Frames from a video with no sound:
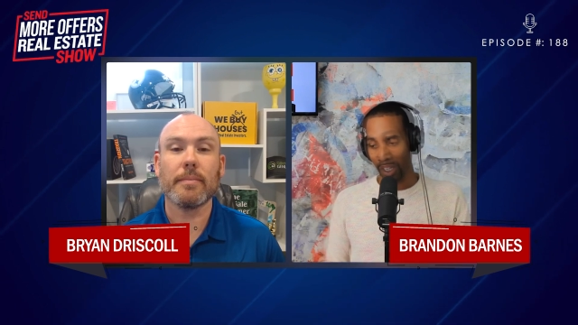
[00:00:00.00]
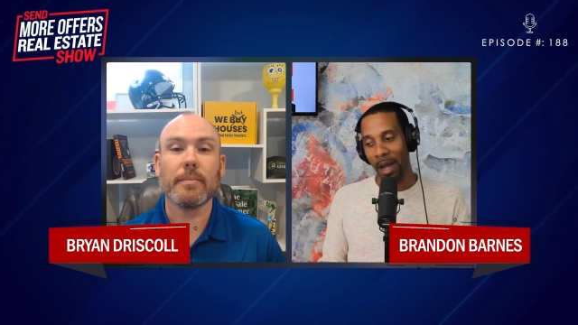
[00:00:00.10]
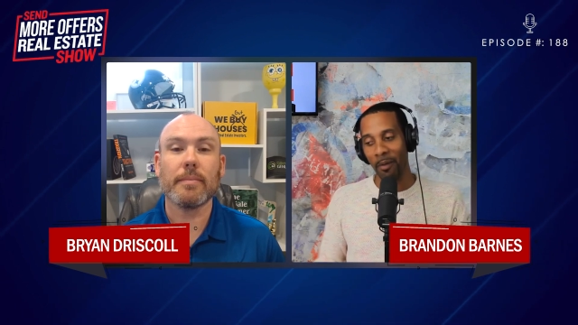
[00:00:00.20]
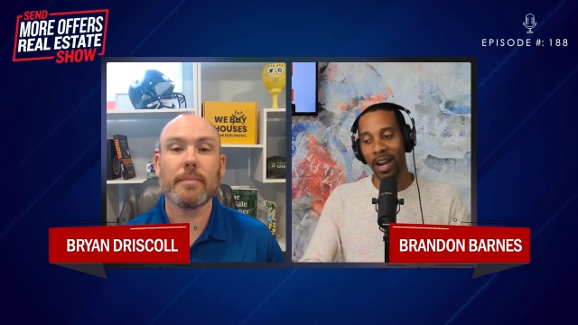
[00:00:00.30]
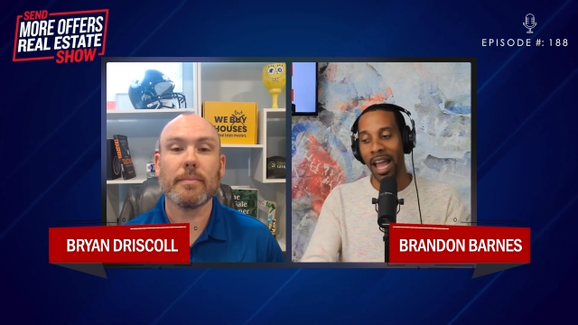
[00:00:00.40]
Speaker 1: I want
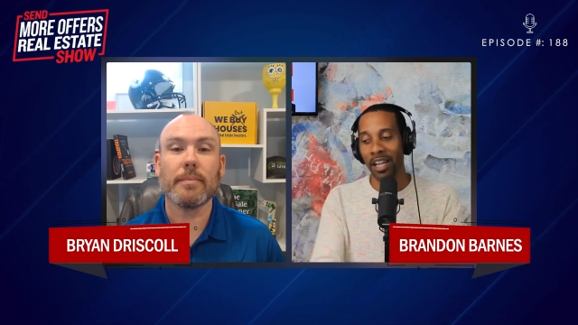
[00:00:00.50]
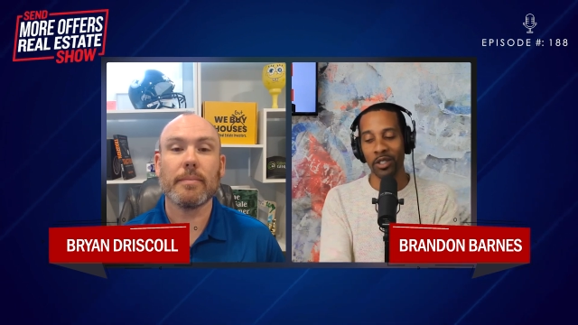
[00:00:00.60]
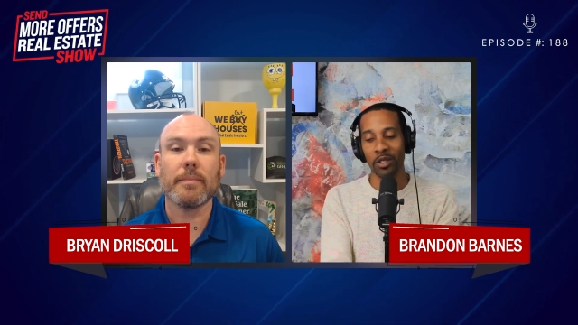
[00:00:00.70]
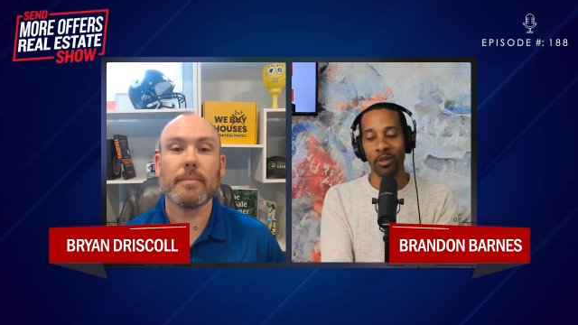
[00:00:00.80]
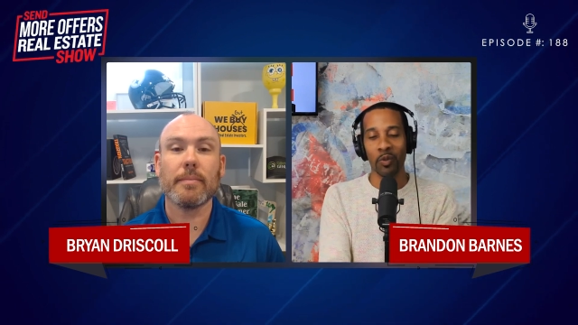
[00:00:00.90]
to ask
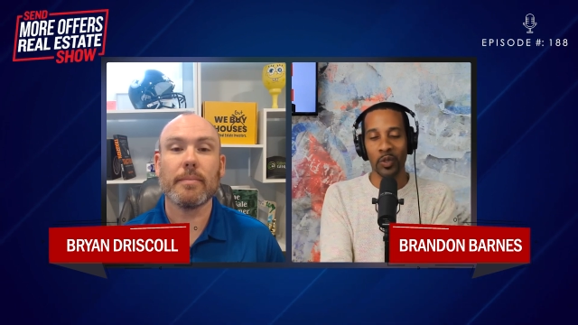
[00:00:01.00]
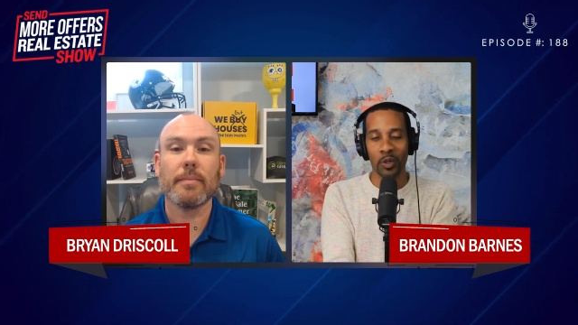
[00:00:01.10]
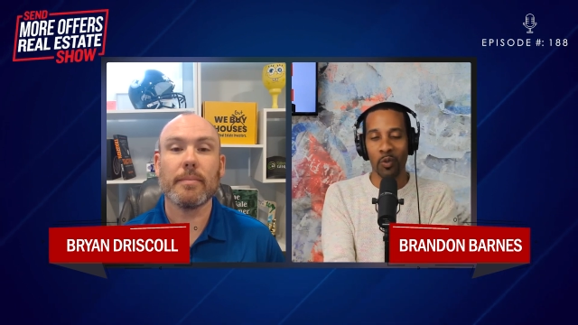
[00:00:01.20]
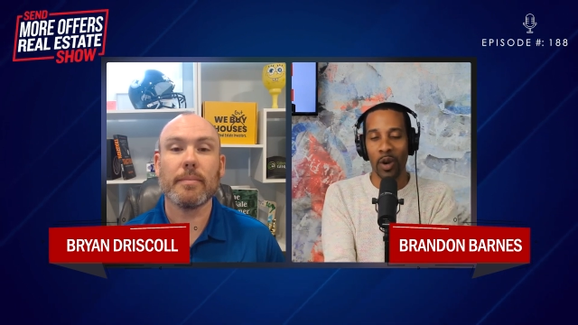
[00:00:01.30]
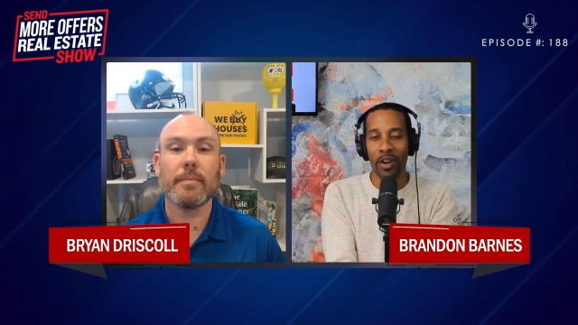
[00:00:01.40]
you just
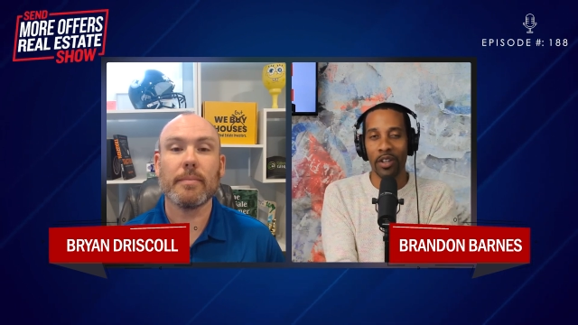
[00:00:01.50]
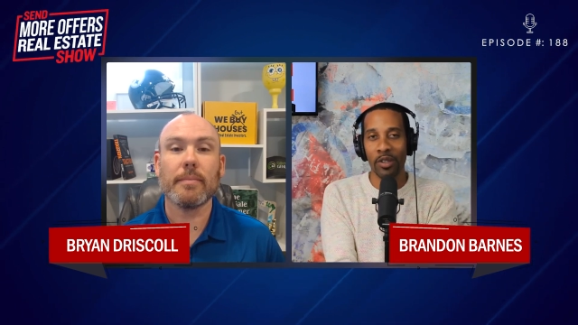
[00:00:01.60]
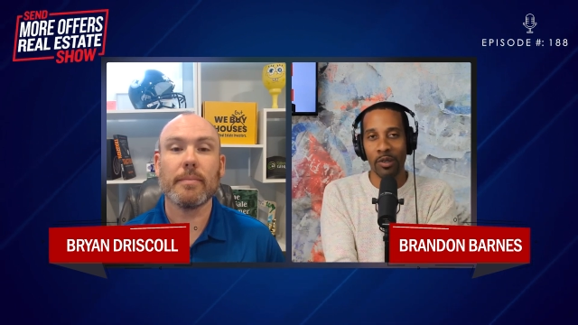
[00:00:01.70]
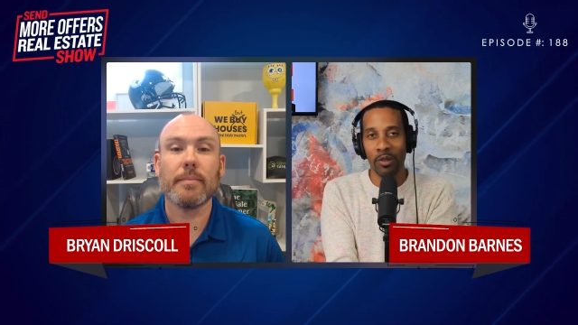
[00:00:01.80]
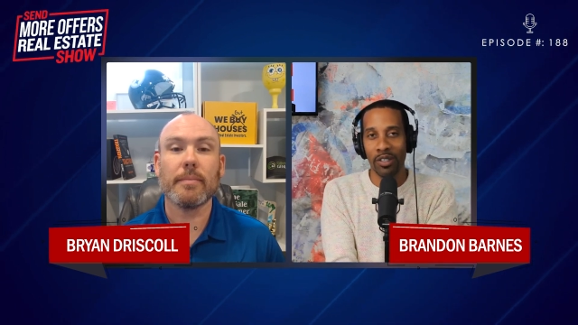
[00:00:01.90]
where do you
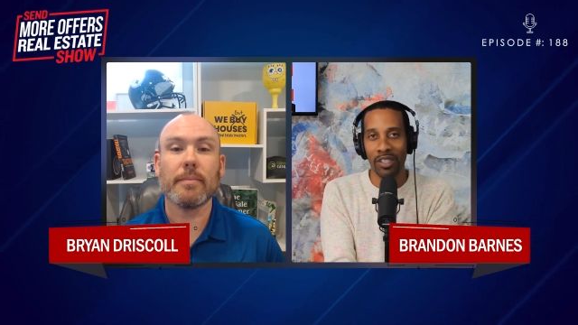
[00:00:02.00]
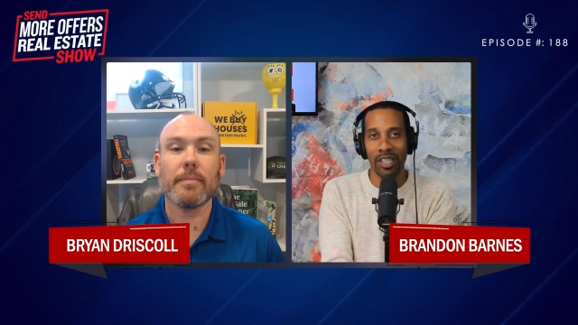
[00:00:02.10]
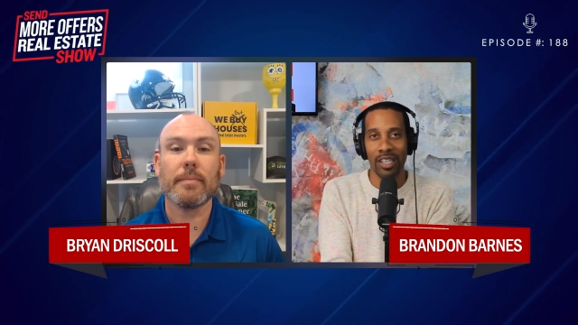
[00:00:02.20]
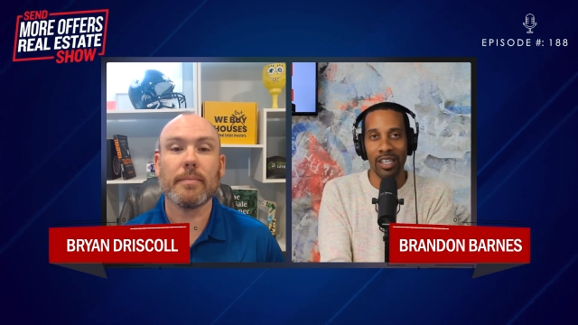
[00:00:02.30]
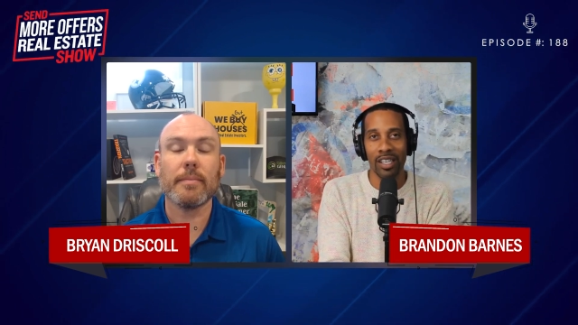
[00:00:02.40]

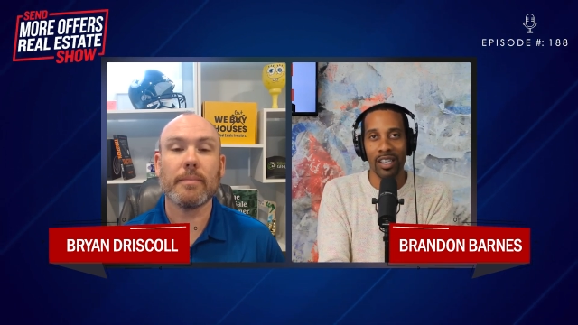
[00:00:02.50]
see,